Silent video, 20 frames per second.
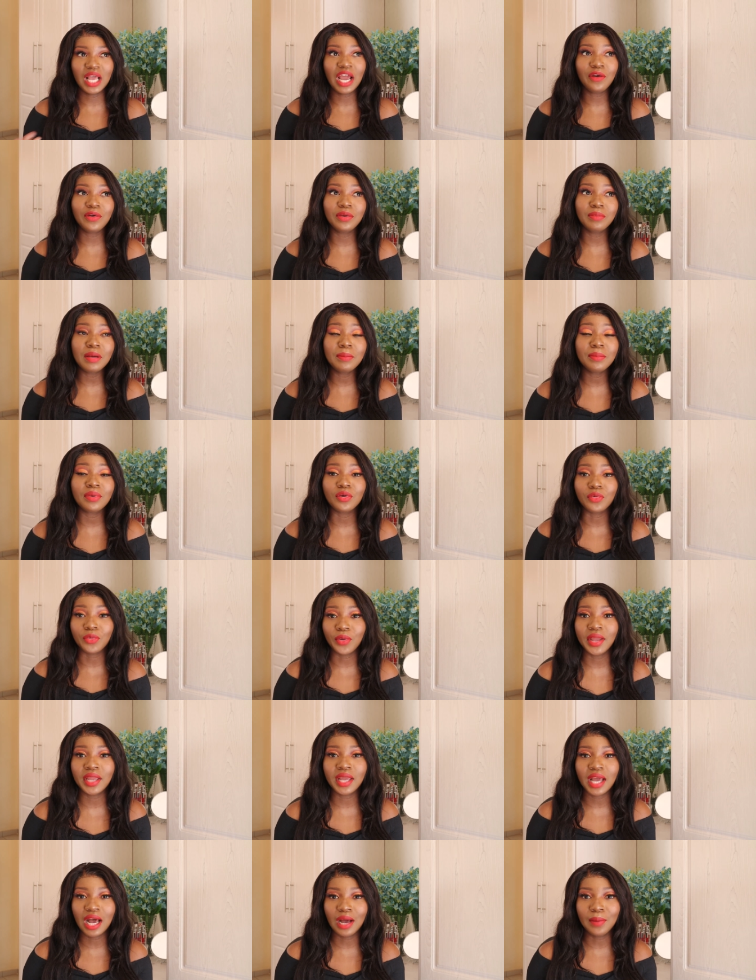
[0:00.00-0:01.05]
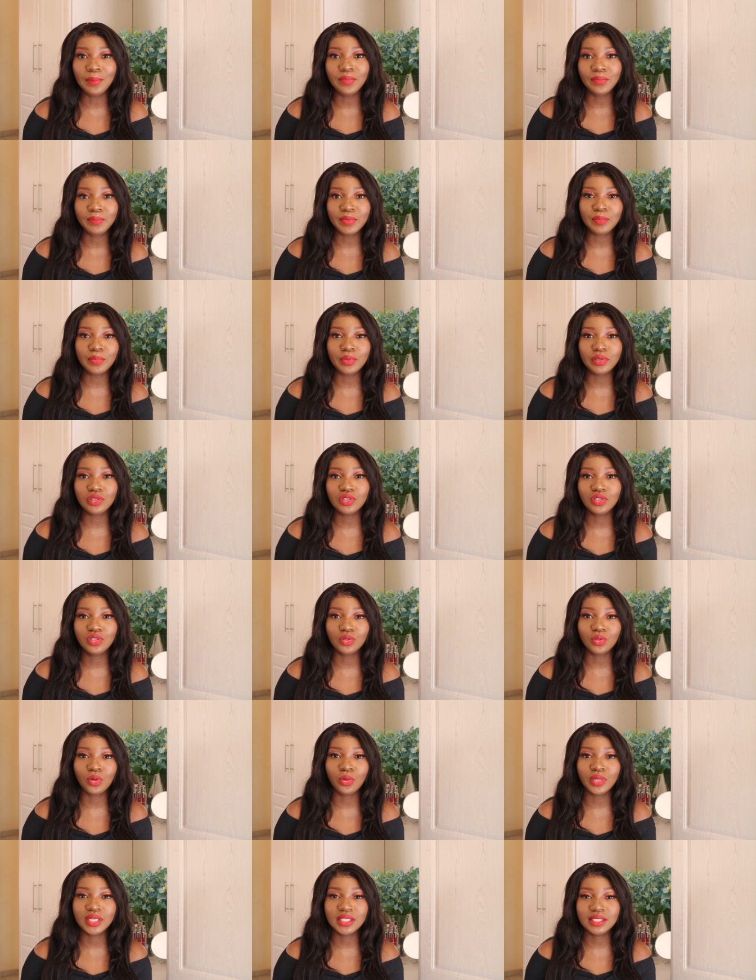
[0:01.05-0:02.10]
i remember growing up people used to
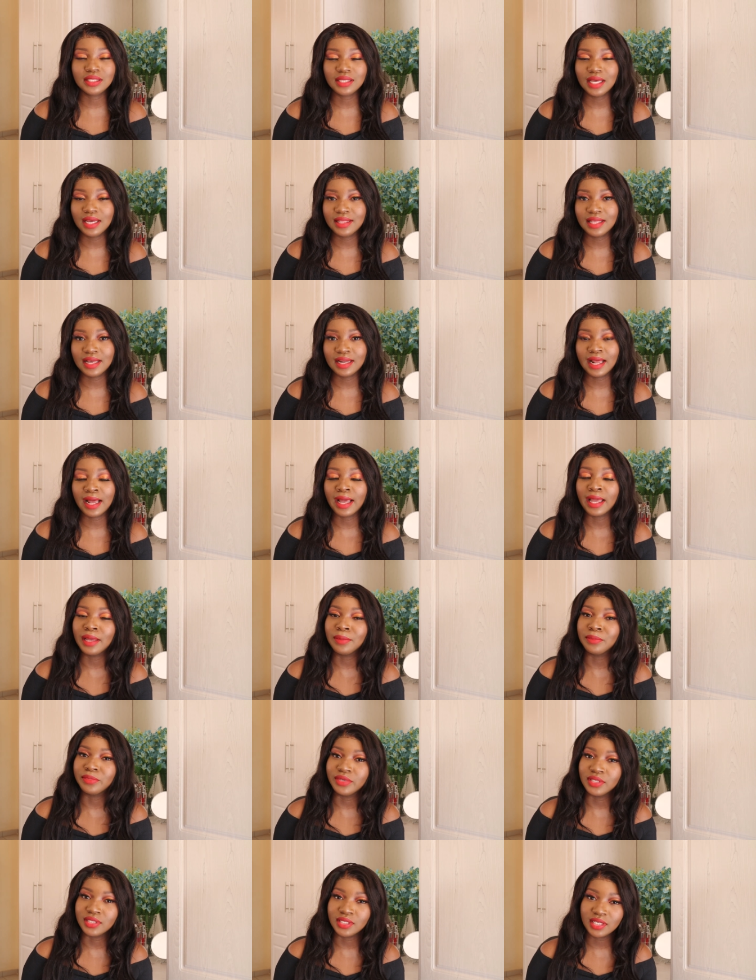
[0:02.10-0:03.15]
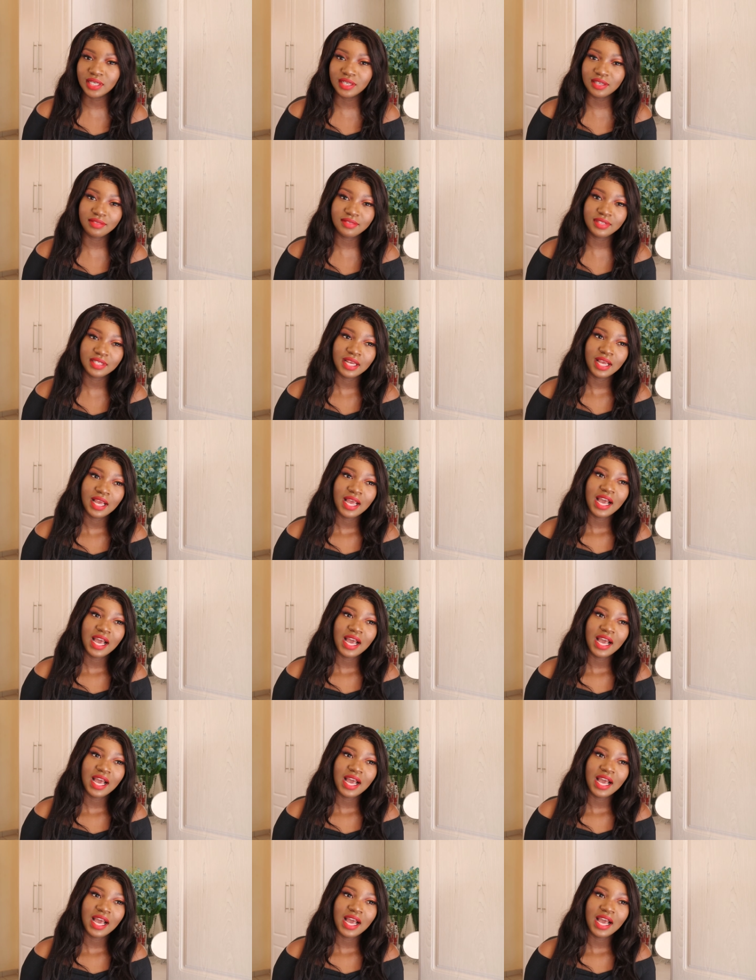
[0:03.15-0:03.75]
always say that i am reserved